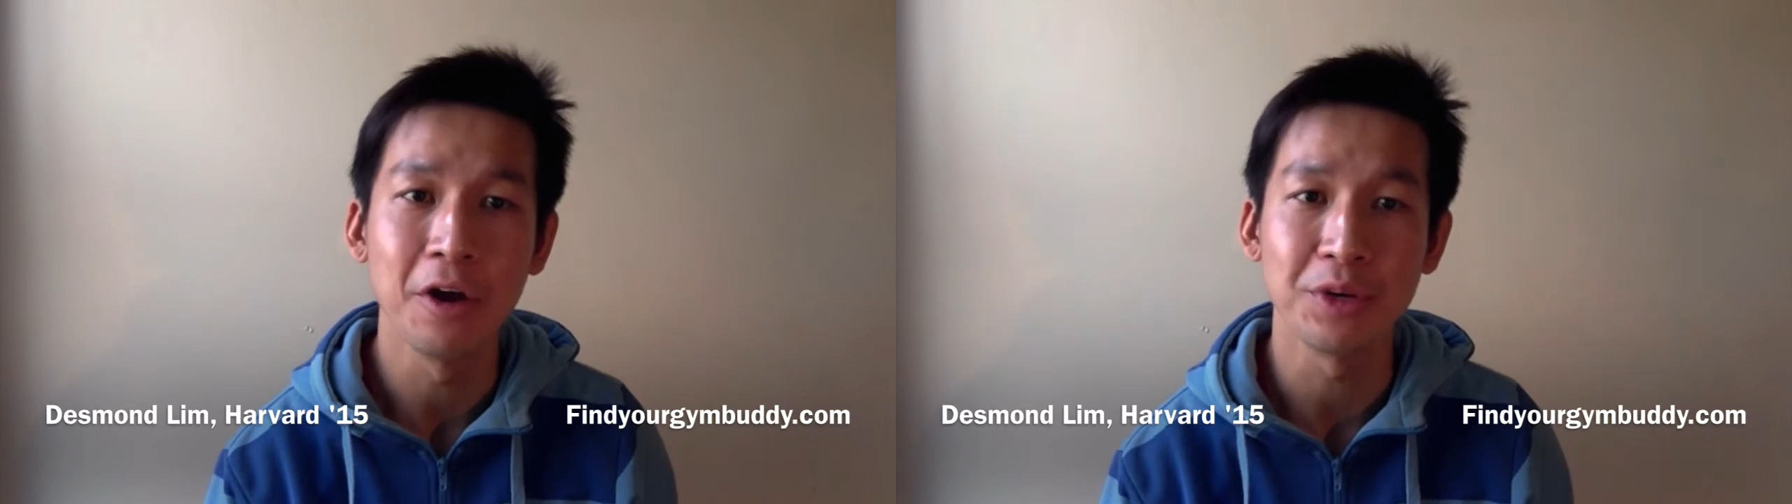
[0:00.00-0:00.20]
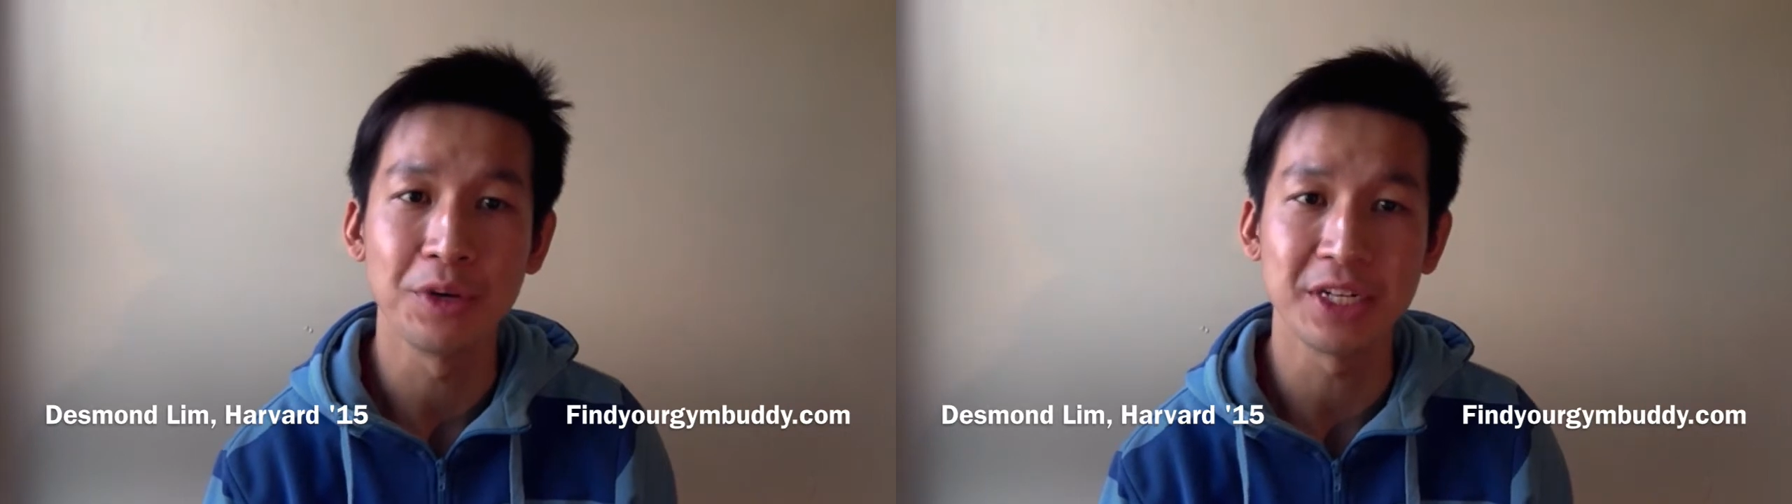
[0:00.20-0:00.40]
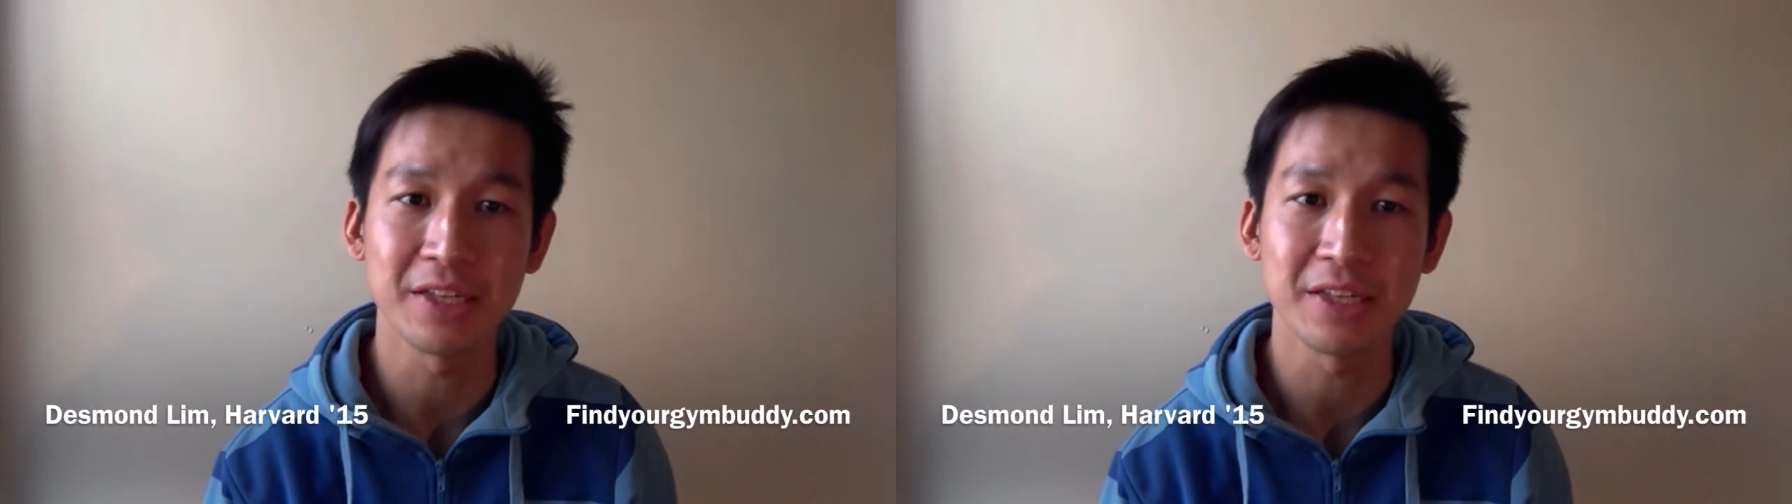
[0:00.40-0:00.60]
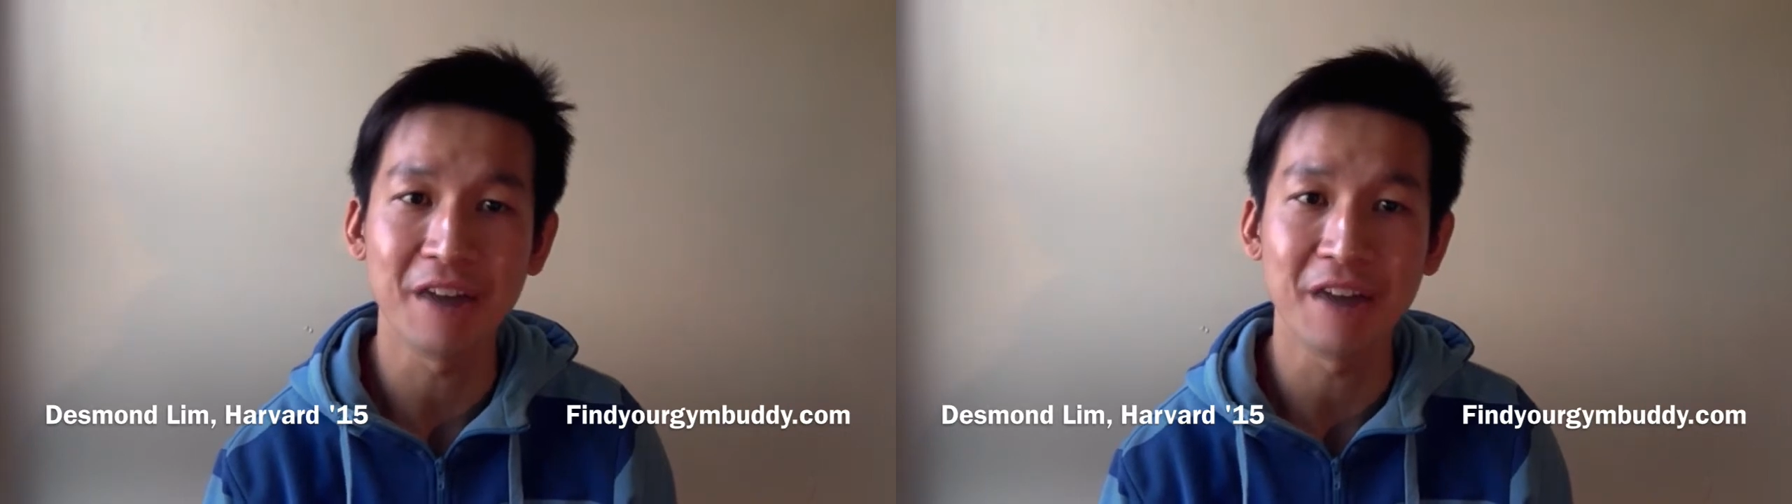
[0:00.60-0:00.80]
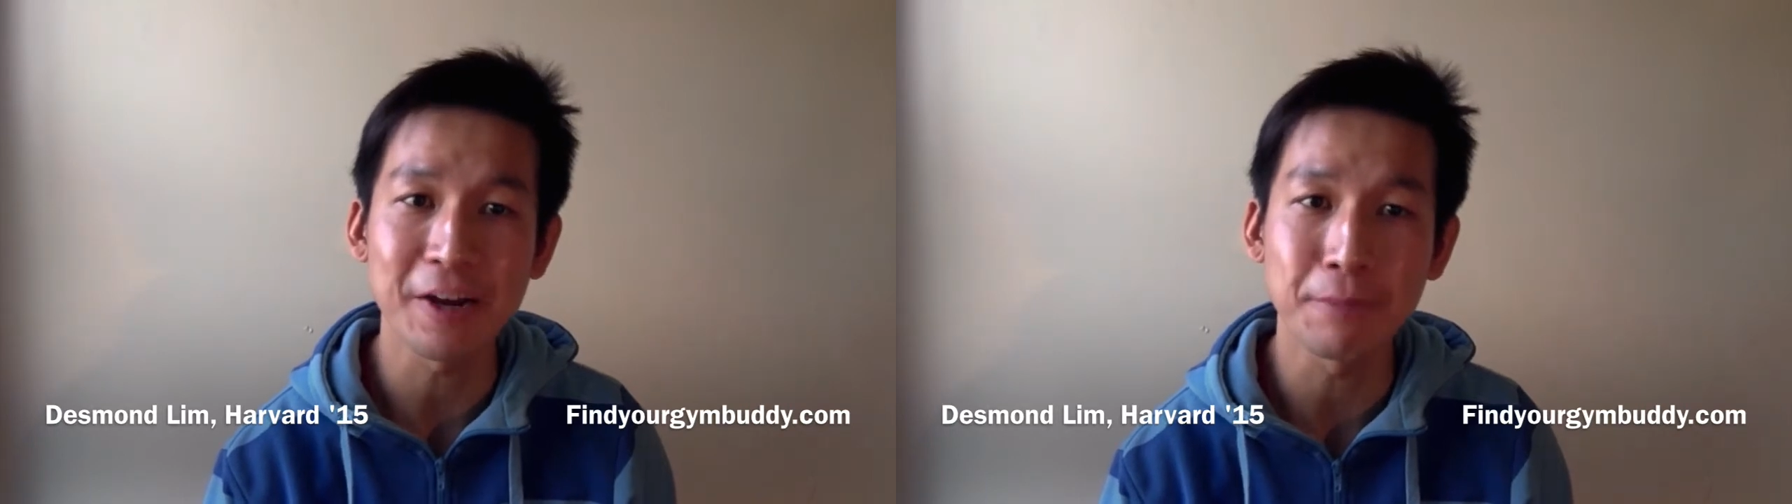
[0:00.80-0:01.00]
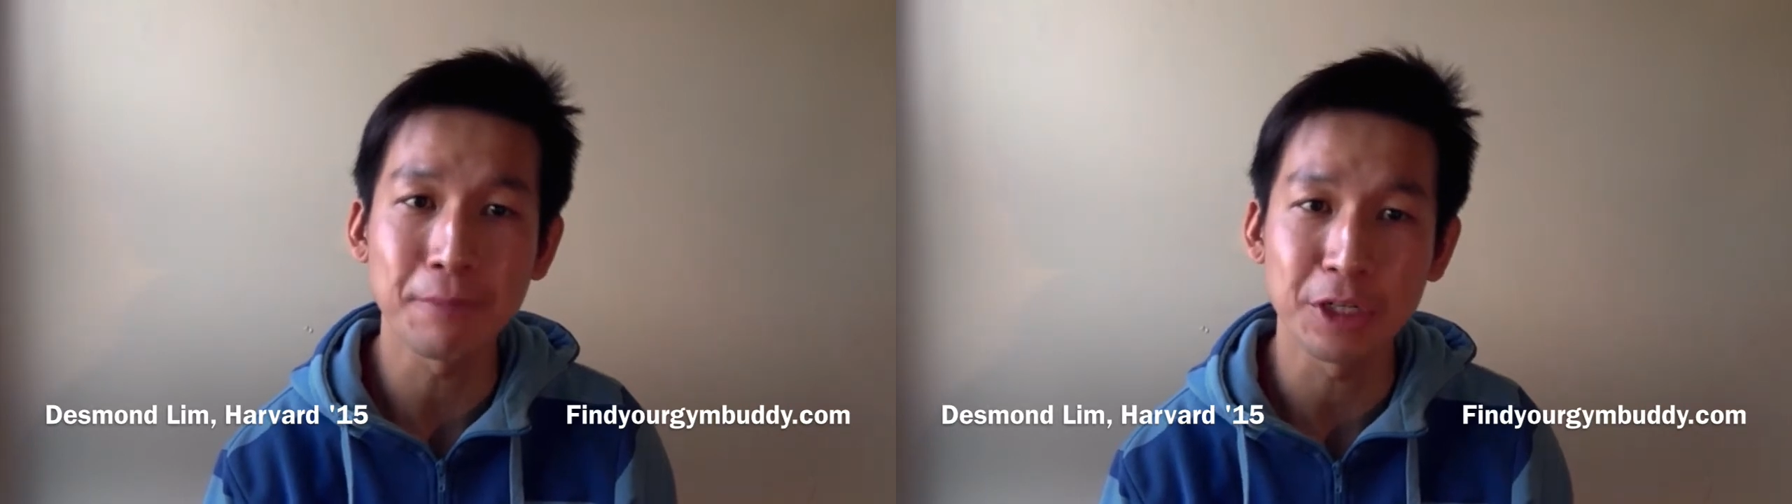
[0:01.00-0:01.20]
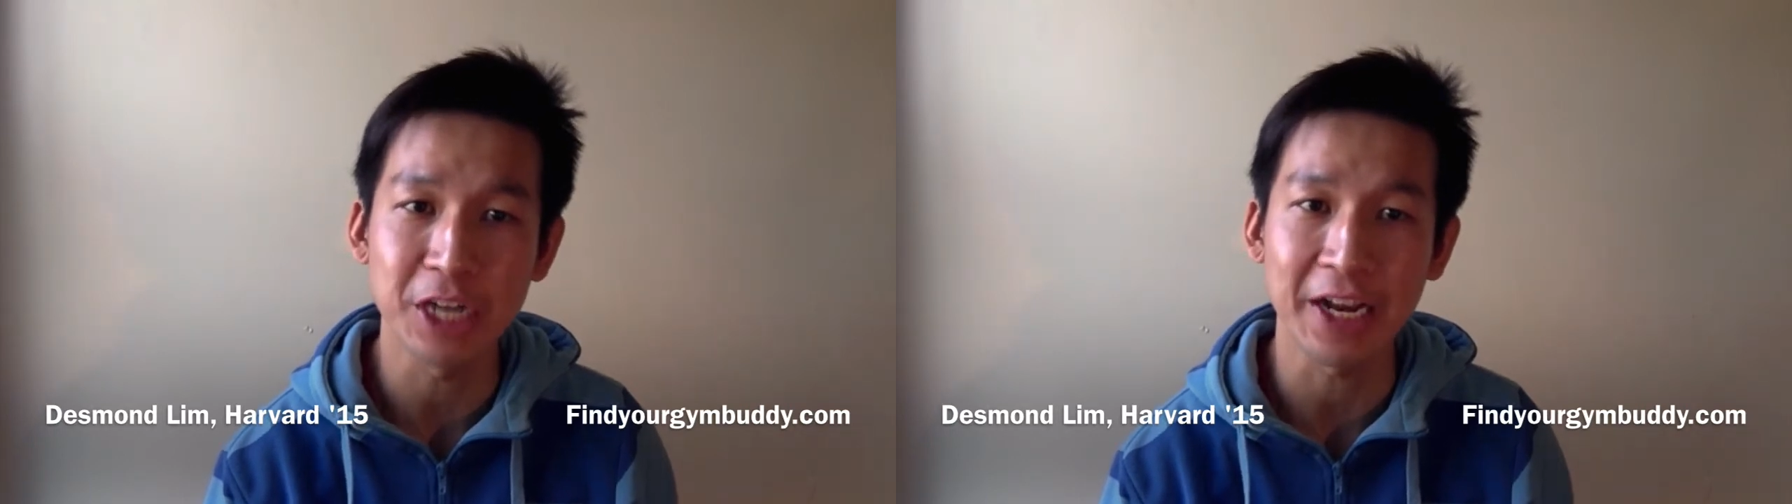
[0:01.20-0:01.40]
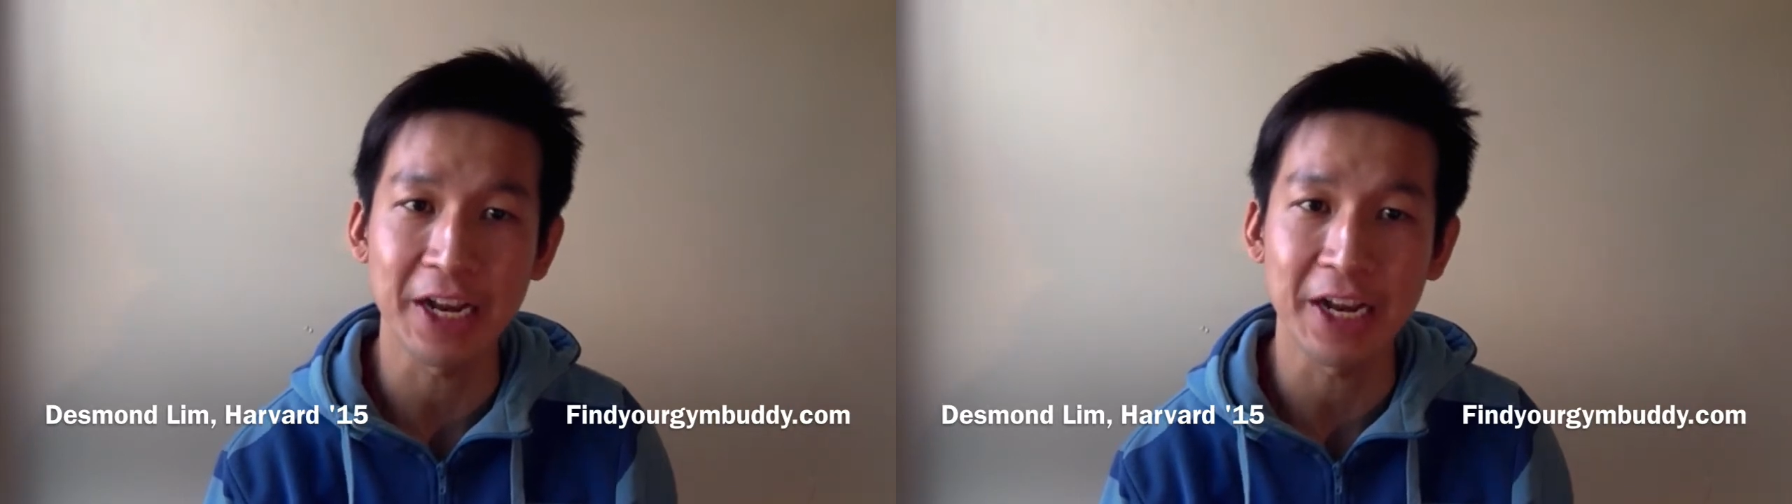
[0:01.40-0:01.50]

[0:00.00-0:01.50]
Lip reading: which is the final project